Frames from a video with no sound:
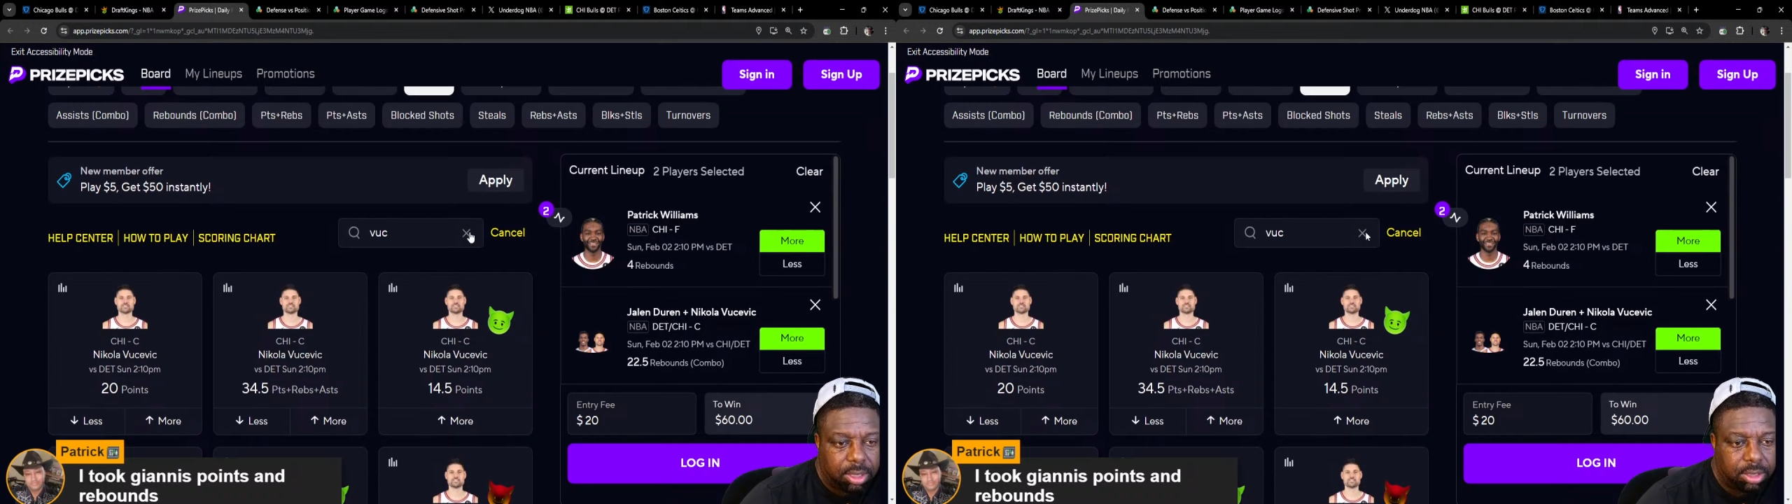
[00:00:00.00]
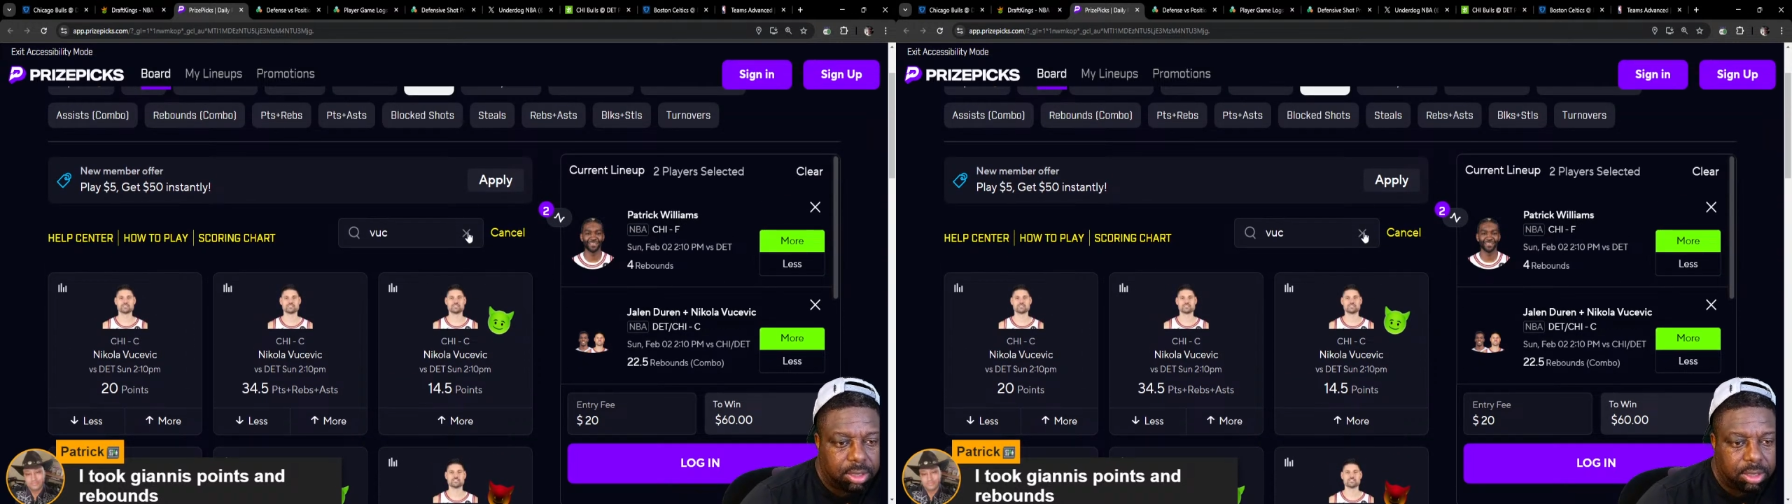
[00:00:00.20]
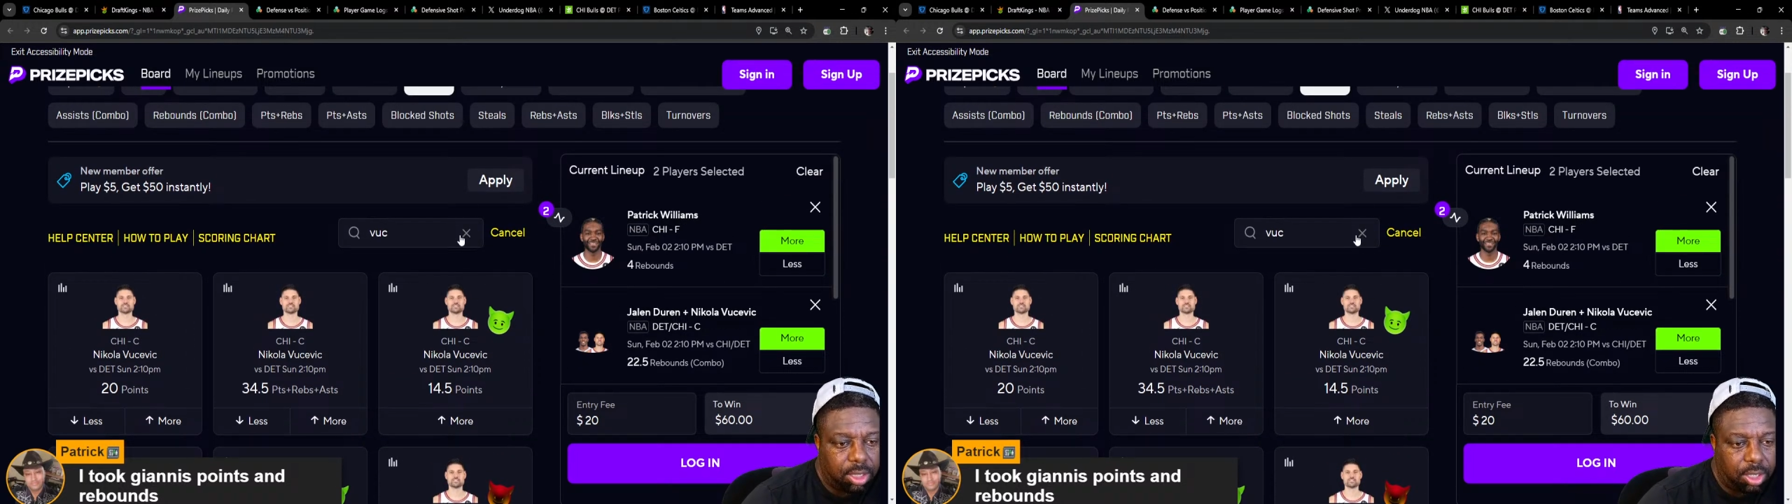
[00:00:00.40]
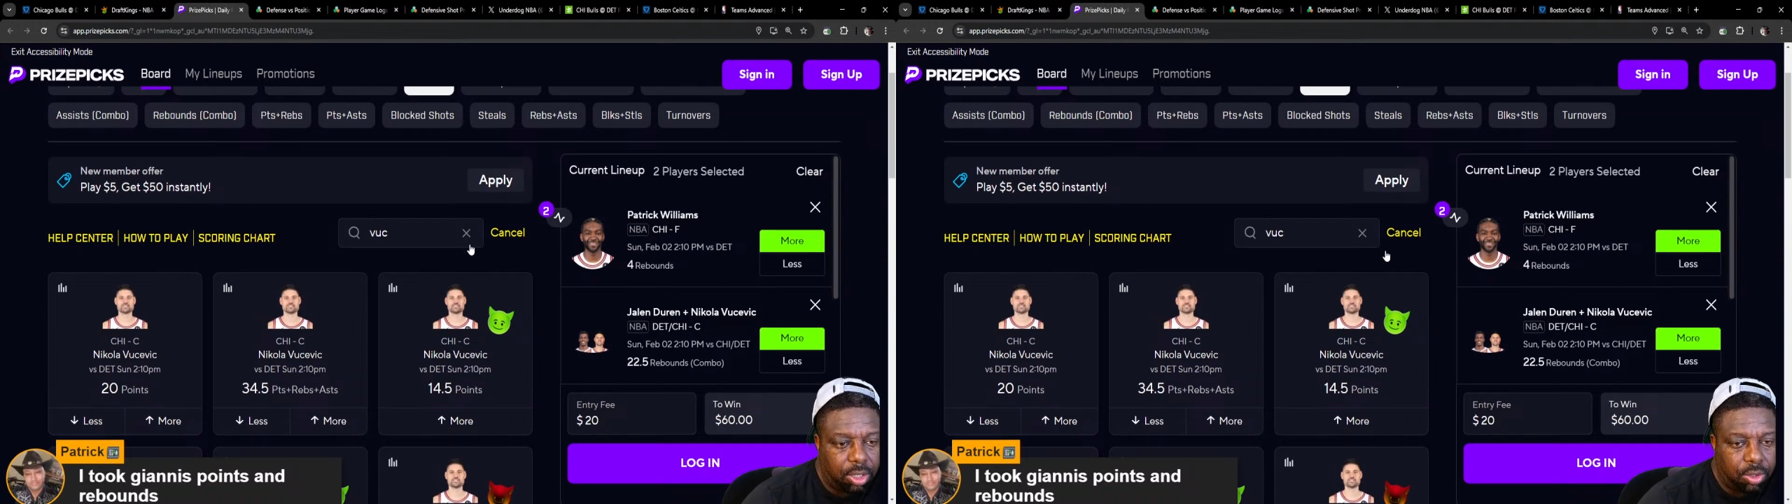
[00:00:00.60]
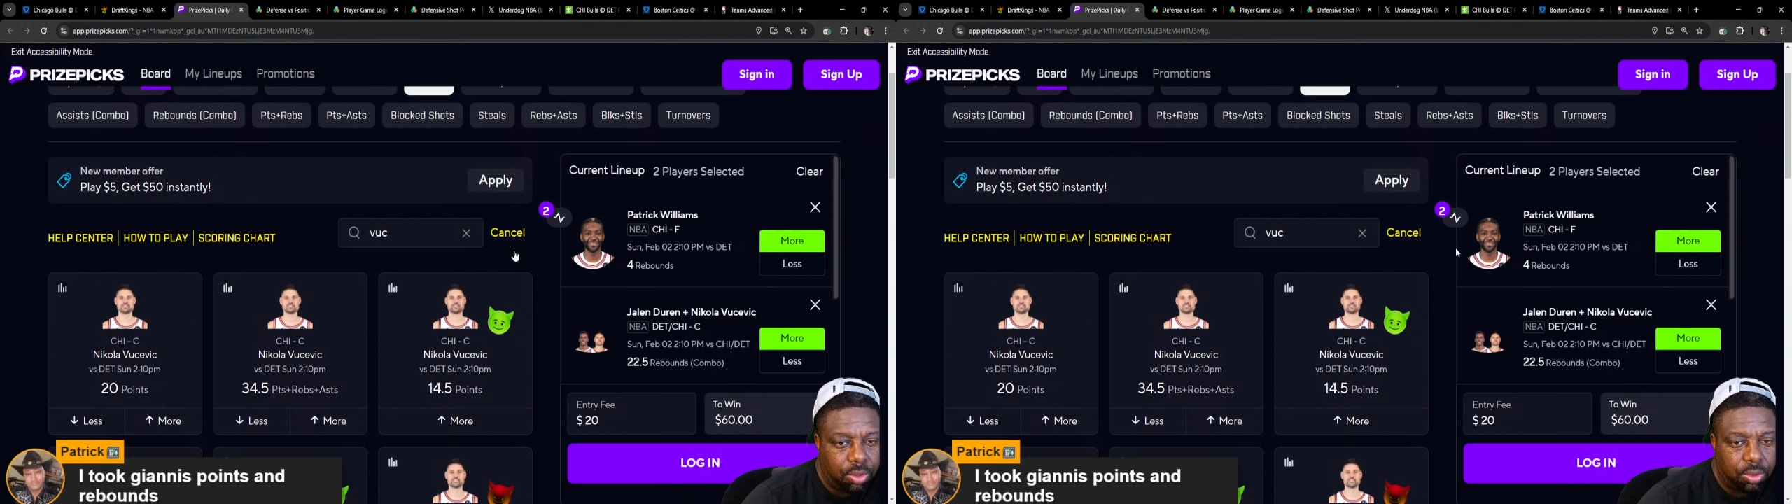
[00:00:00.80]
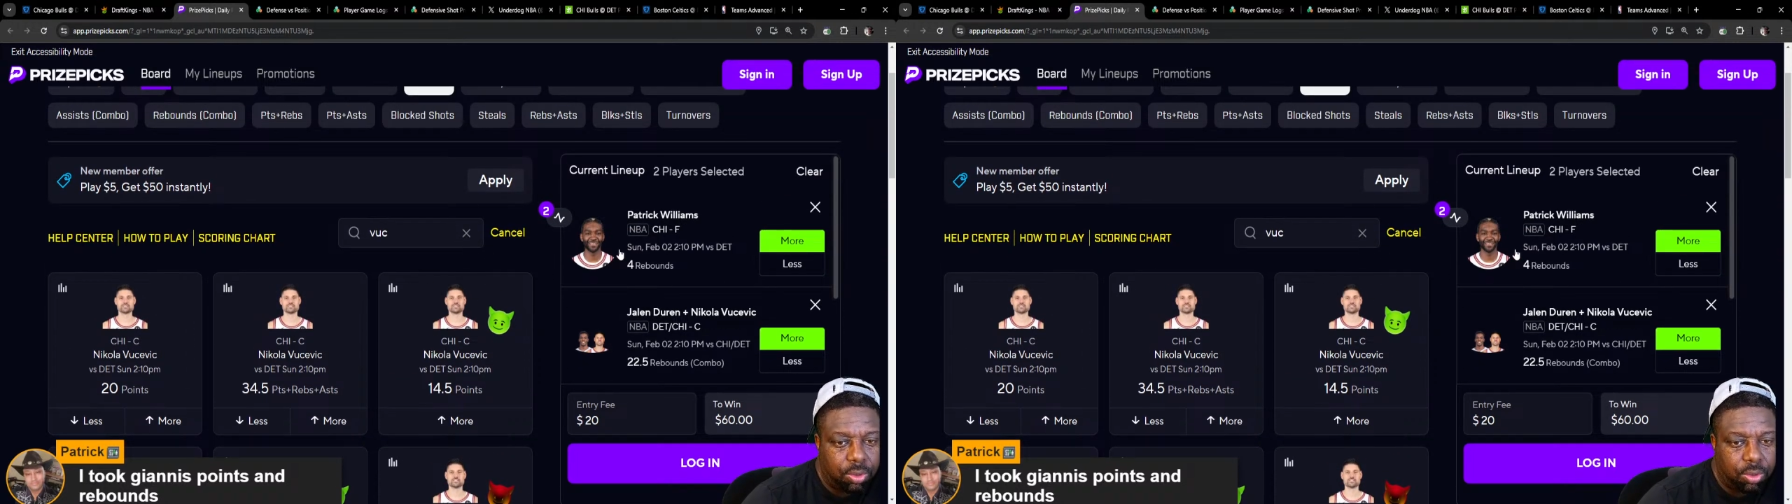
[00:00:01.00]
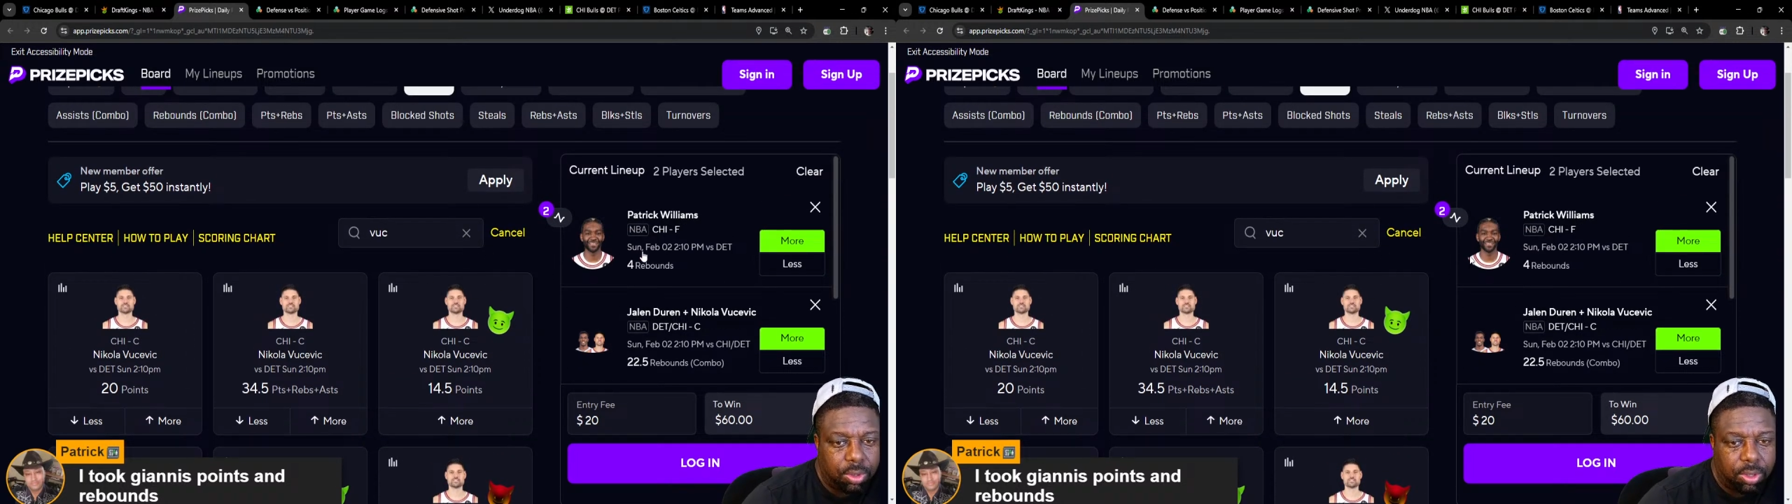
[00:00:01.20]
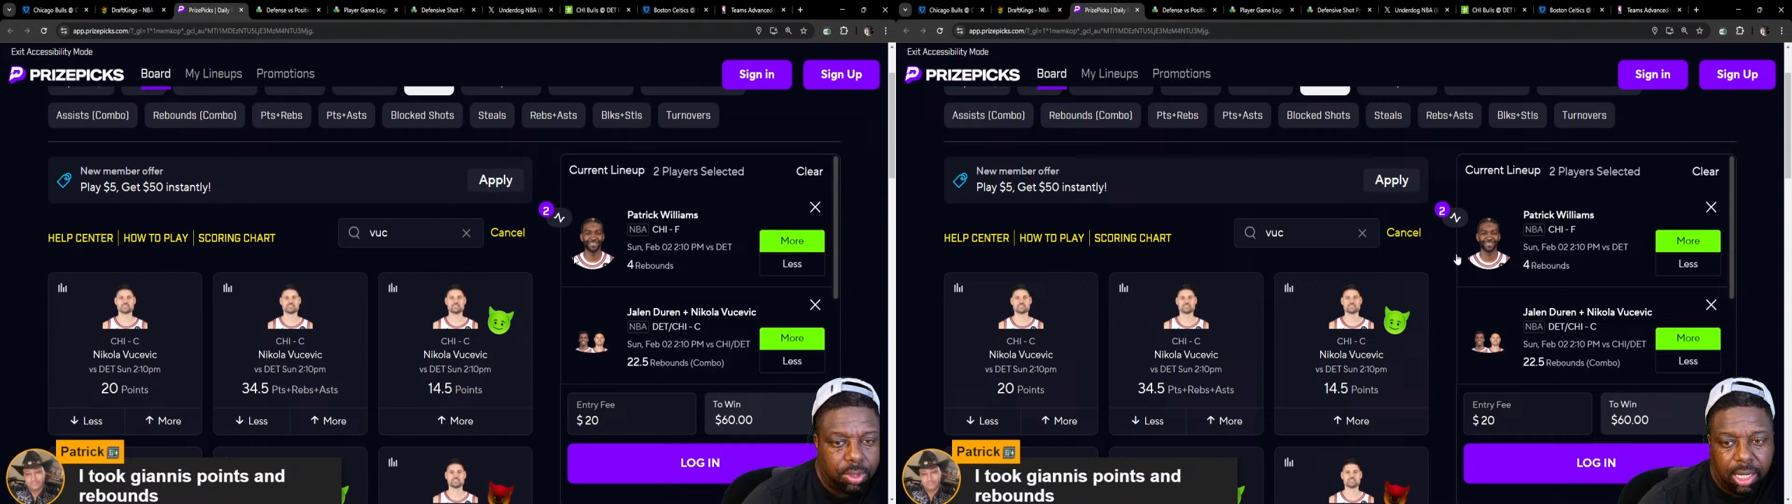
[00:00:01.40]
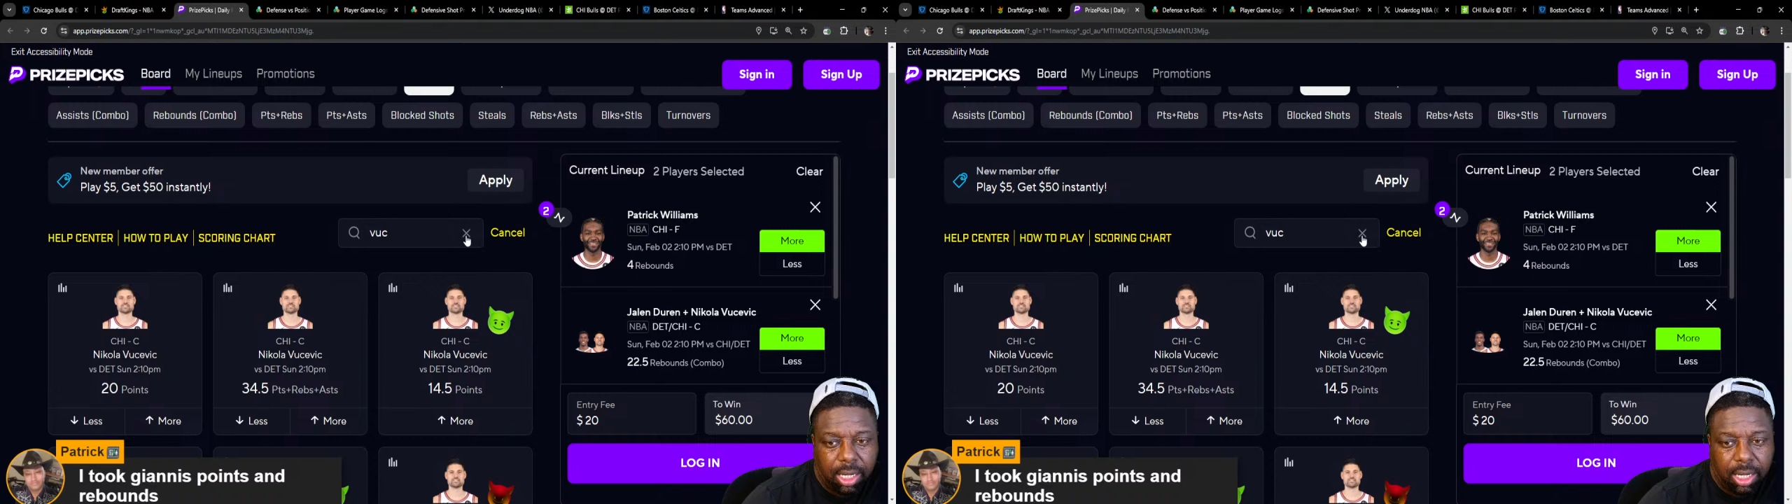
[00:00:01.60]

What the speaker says: So let's